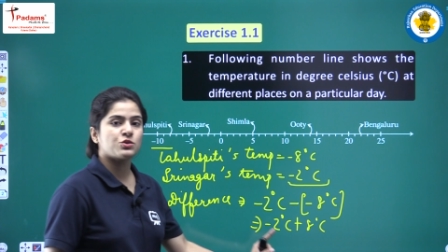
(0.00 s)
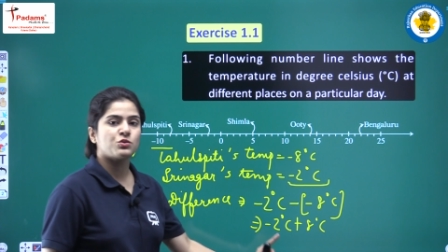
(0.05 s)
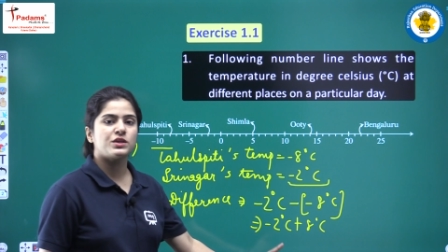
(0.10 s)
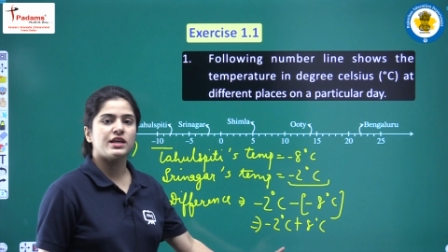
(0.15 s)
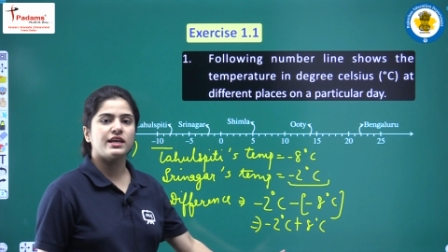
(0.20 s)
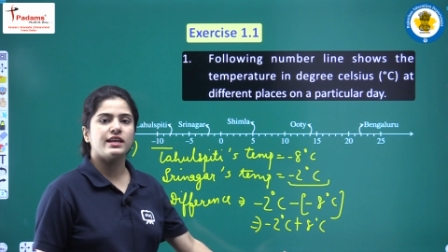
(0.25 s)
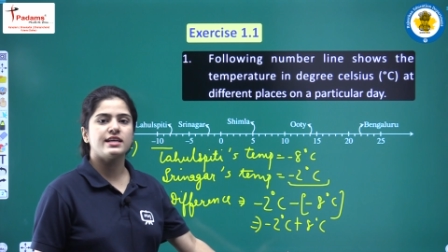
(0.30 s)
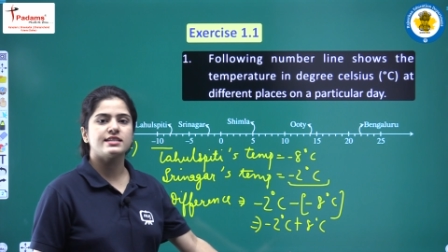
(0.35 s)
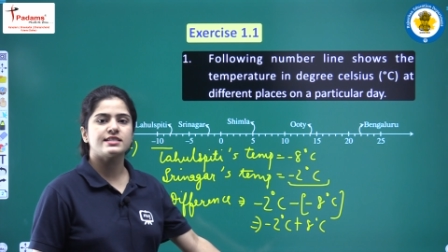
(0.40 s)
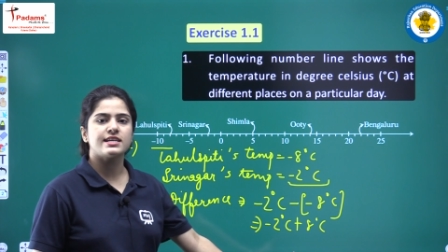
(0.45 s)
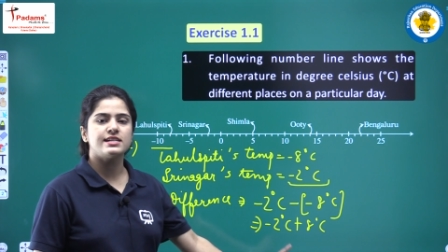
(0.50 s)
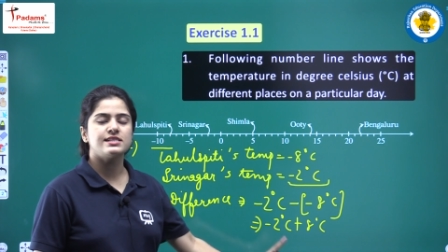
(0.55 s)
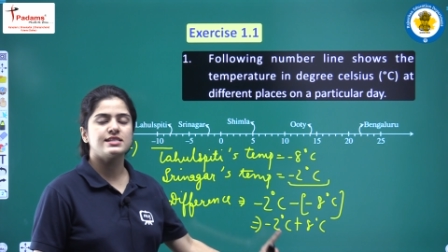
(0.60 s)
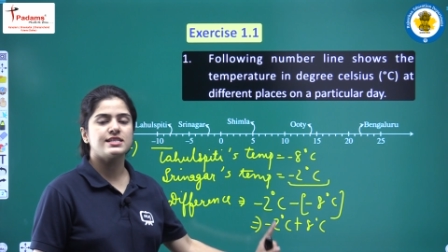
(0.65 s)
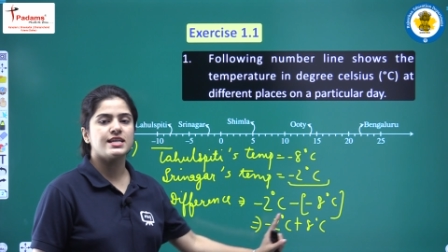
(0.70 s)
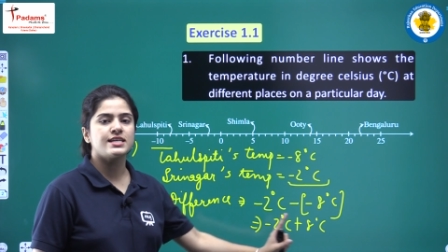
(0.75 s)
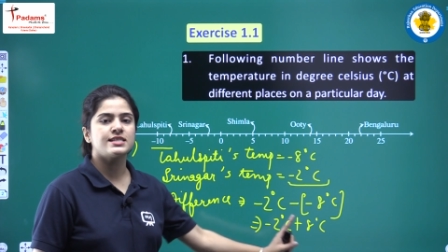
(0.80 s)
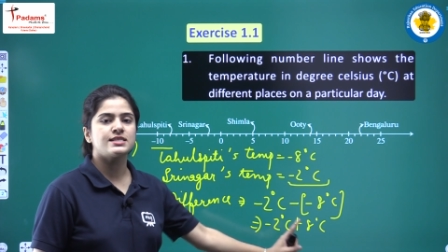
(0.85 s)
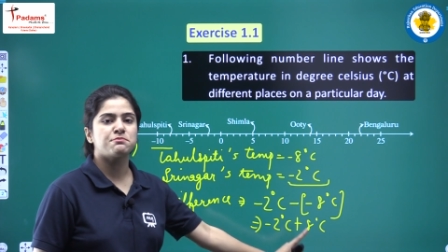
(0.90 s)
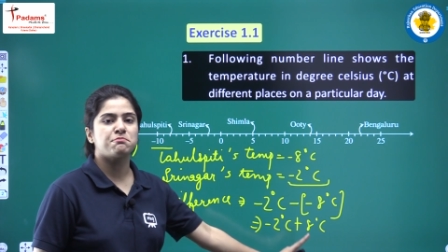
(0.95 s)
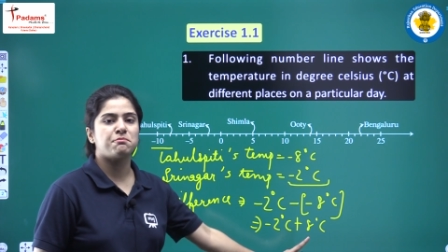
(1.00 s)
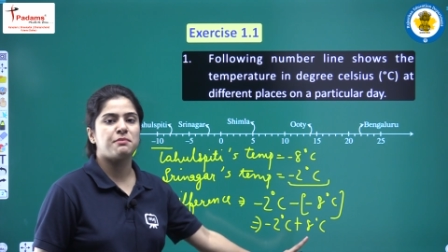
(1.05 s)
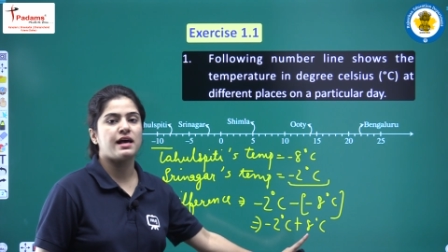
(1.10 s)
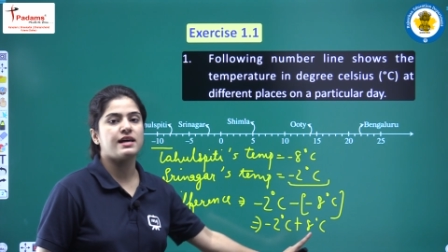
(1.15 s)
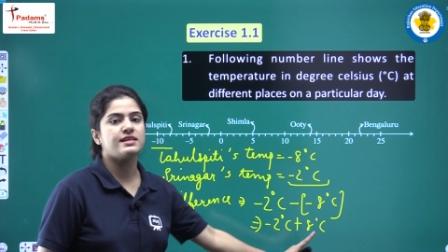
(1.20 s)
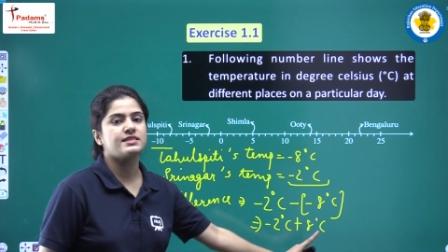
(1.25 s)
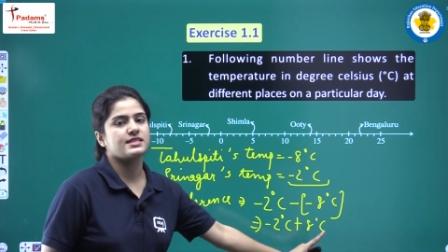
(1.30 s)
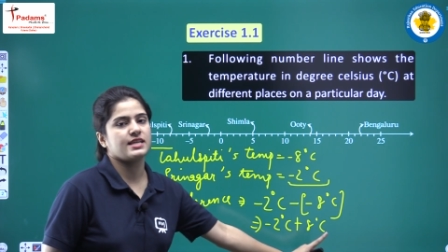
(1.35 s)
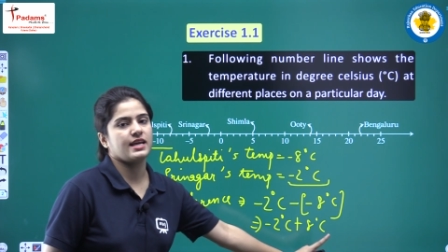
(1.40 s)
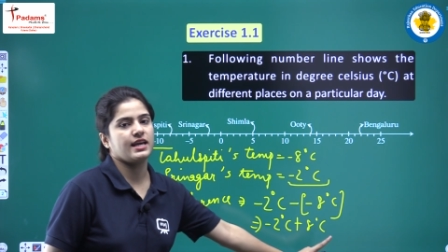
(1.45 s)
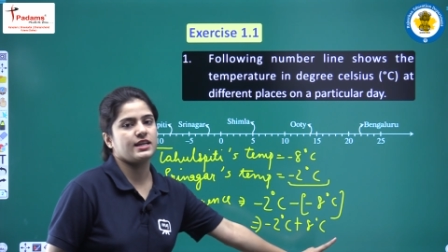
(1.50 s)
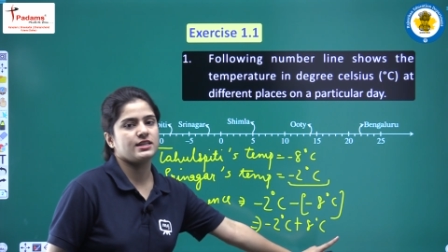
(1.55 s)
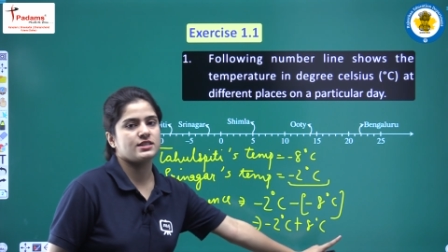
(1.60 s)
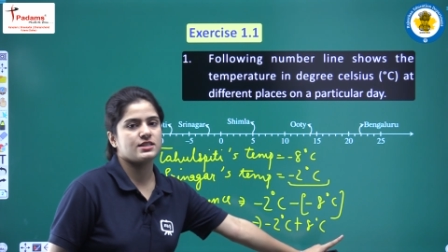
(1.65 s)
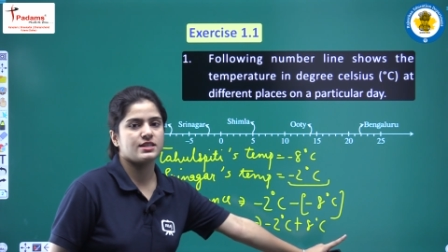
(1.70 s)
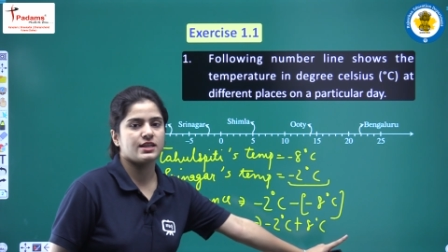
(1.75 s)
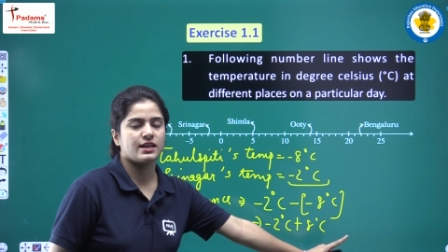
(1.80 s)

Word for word: 2 degree Celsius plus 8